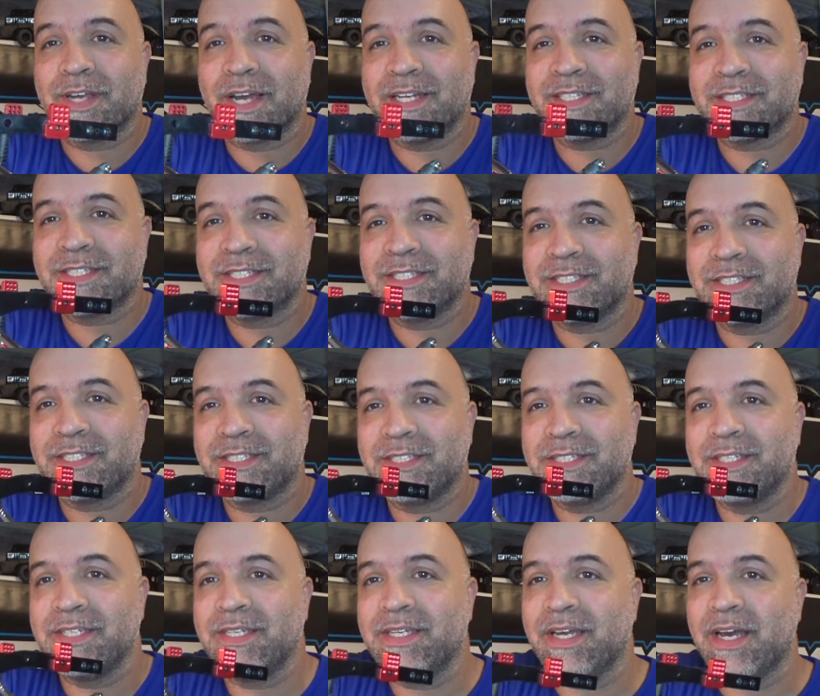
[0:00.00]
guys can
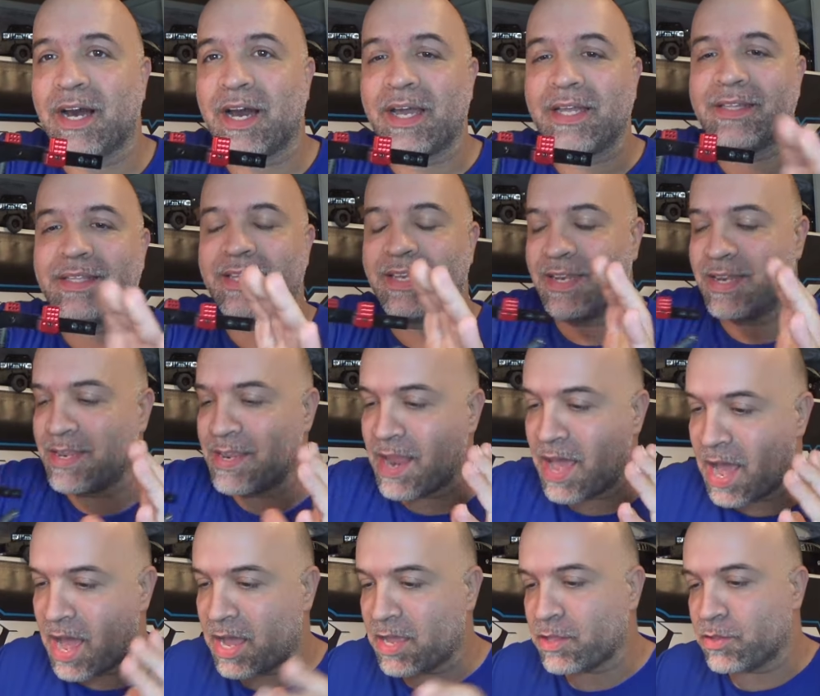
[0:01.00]
see, I did
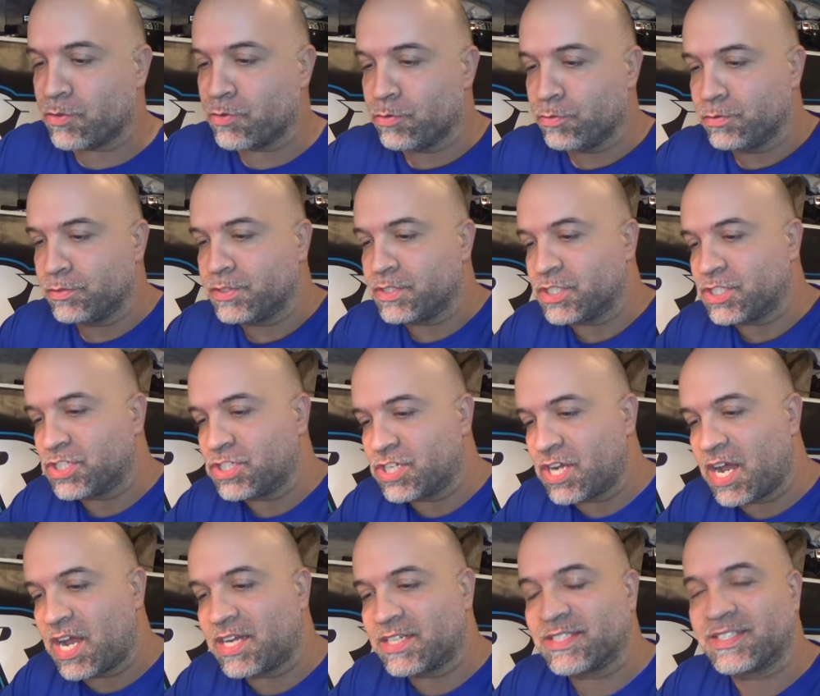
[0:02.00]
not use the
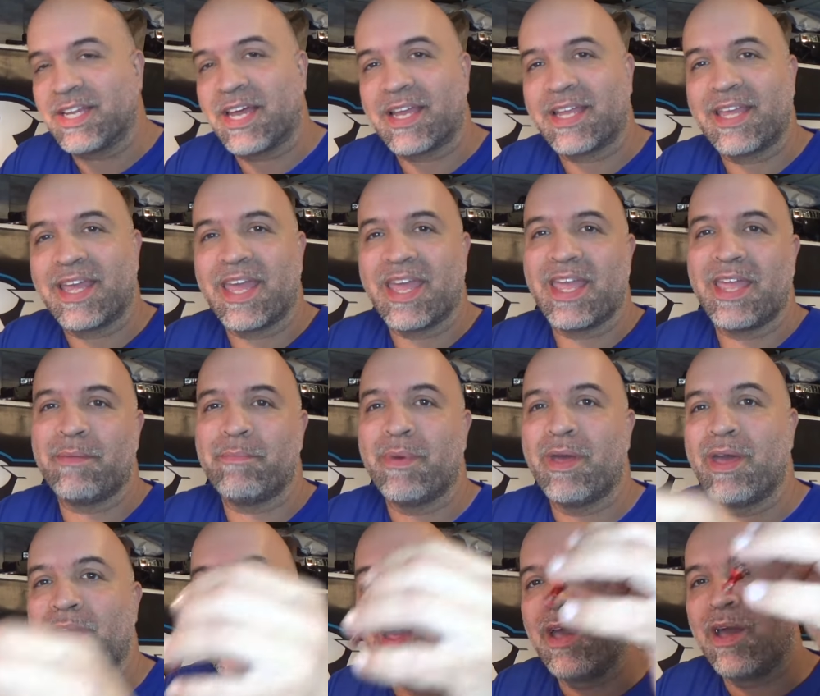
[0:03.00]
shocks that came
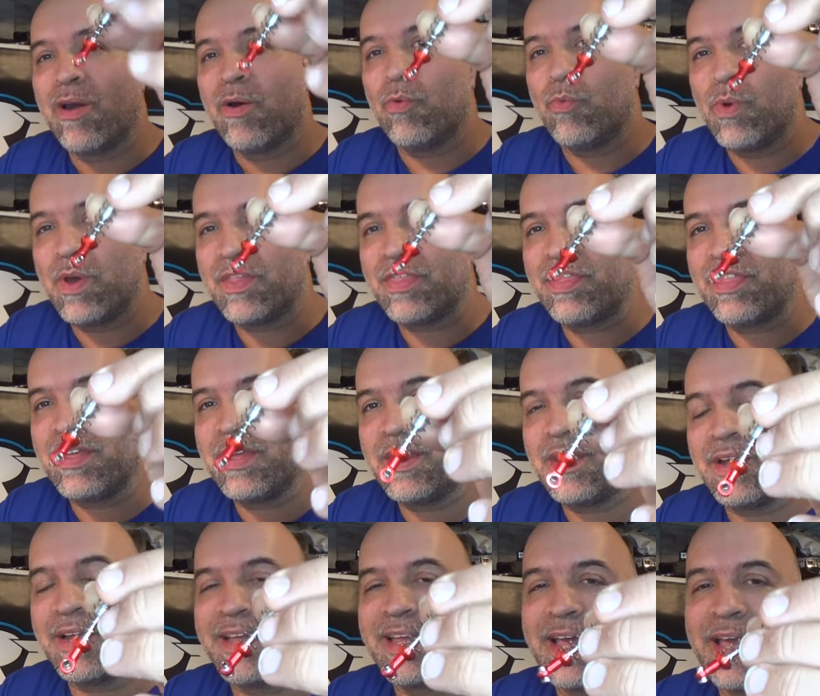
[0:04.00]
with
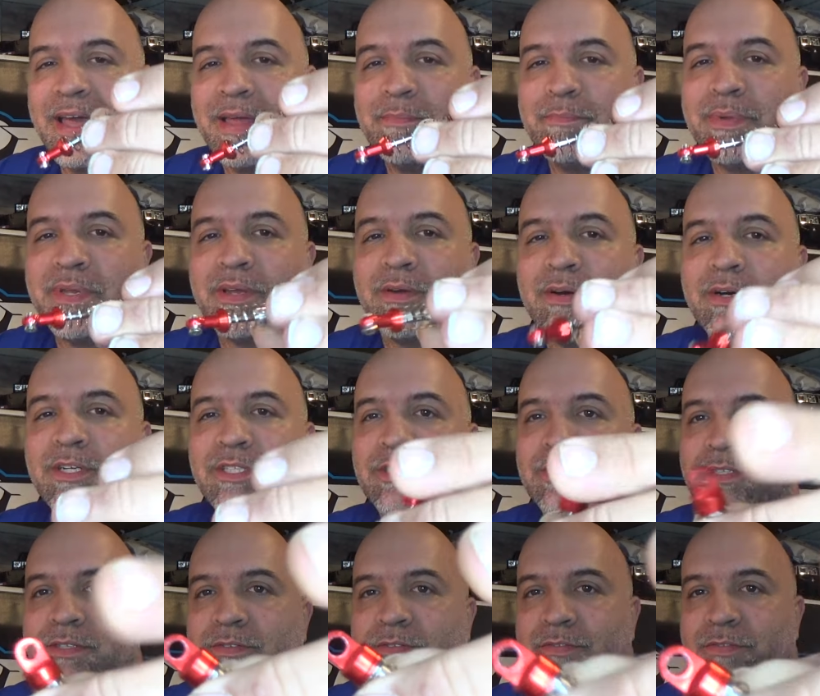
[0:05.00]
it, again, because
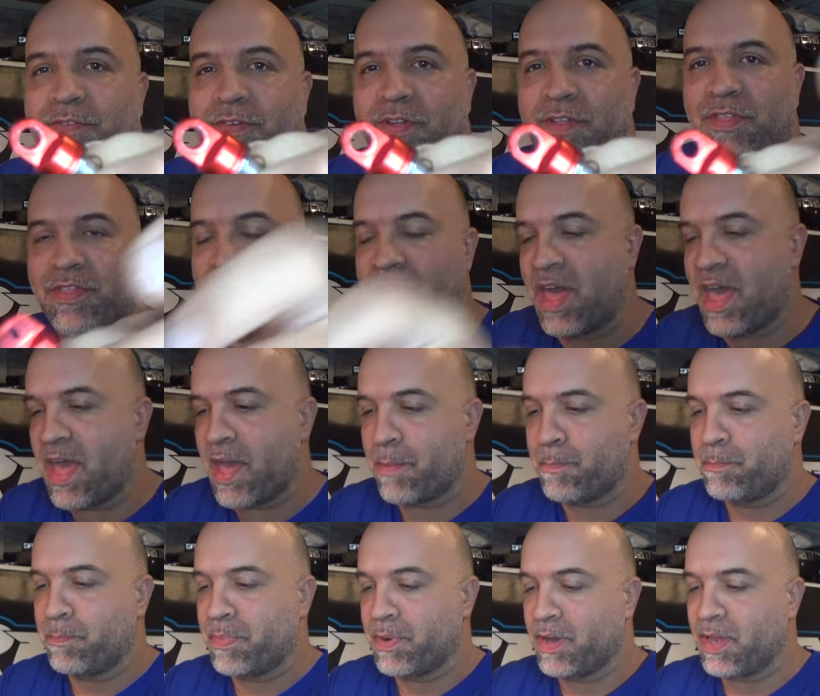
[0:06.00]
of
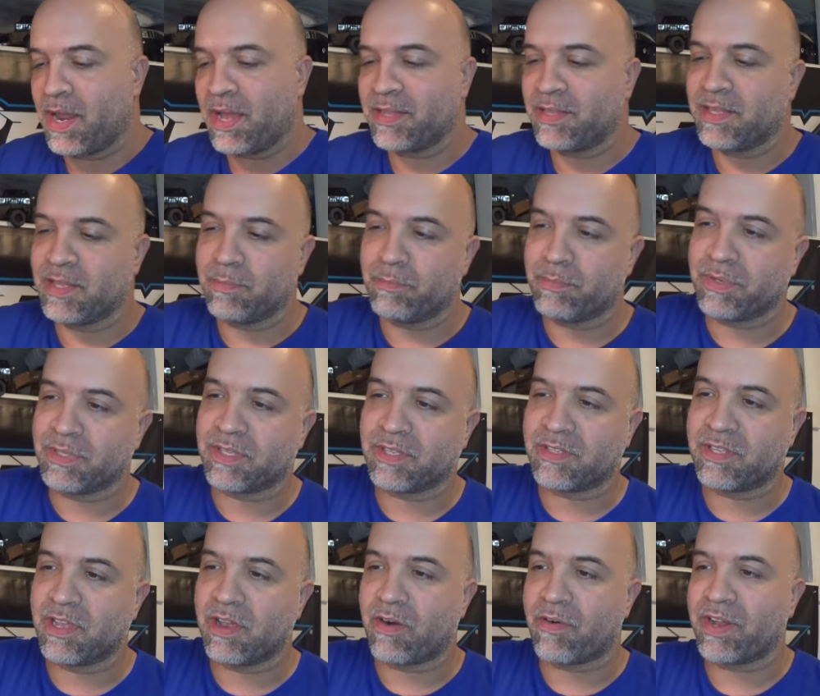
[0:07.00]
that. But I did put the
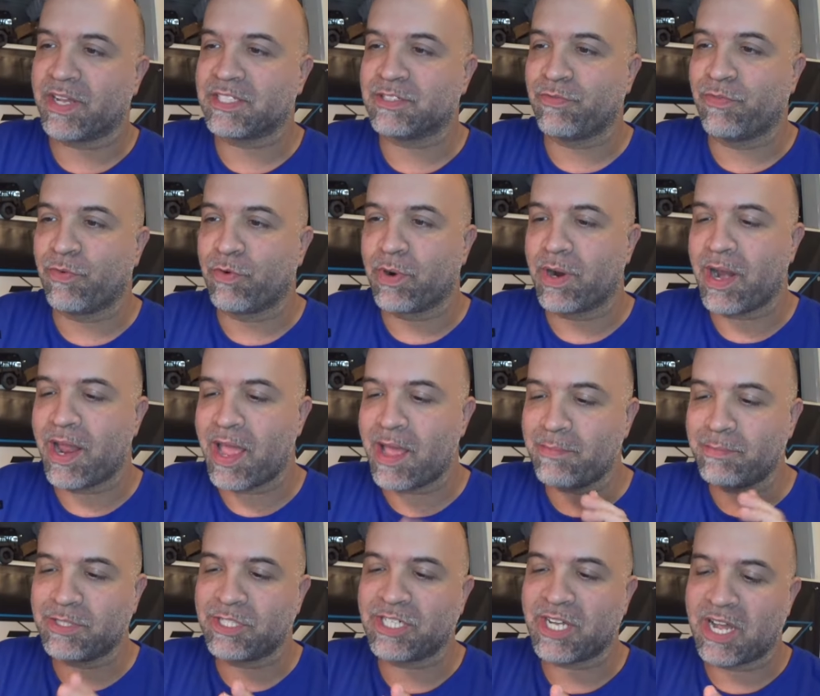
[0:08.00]

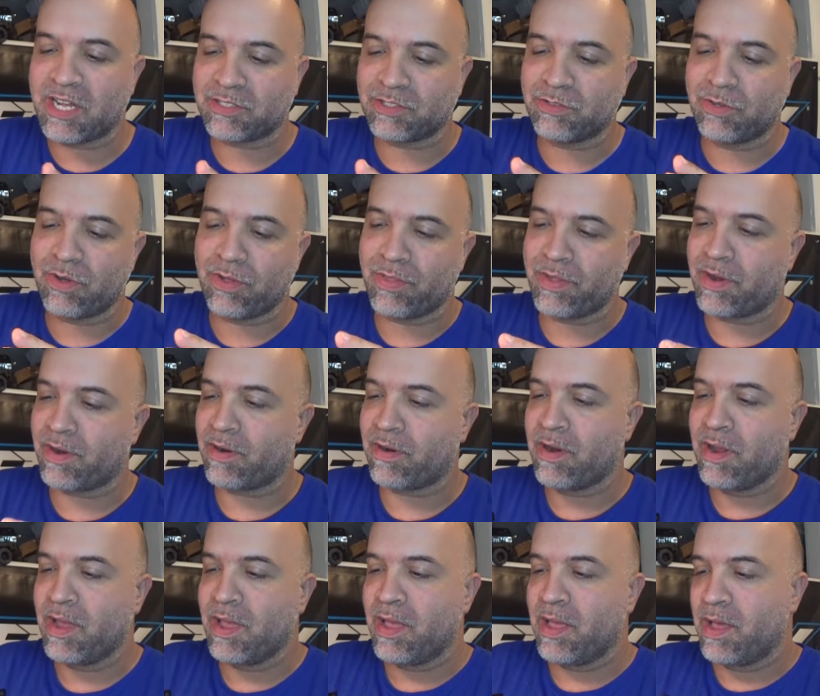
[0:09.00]
TRX-4M shocks on there,
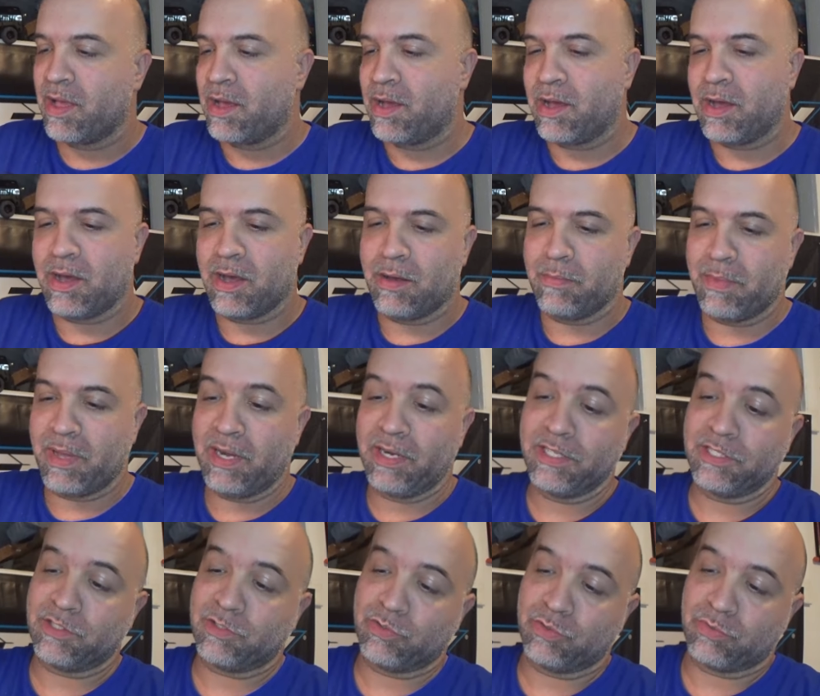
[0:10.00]
at
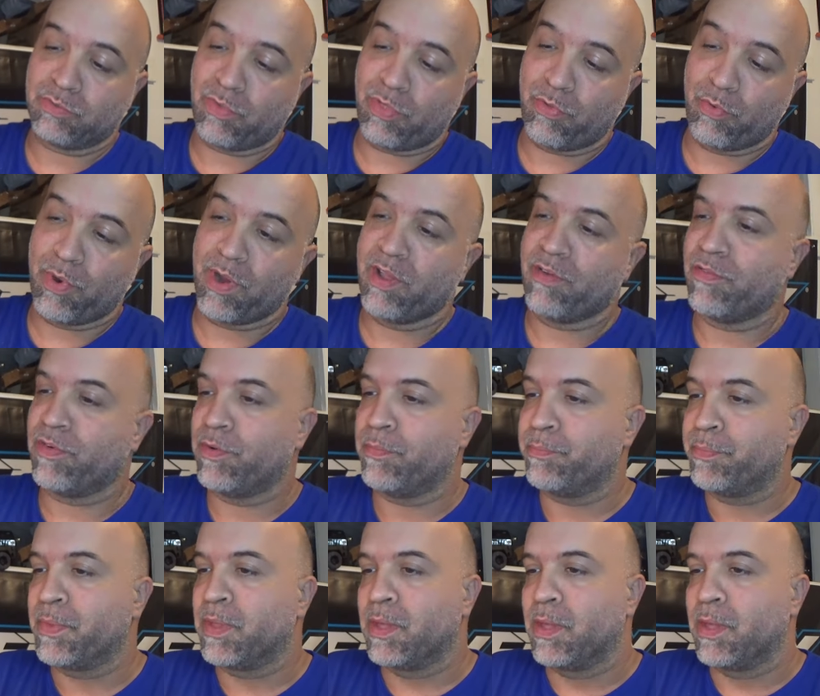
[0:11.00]
least three of them,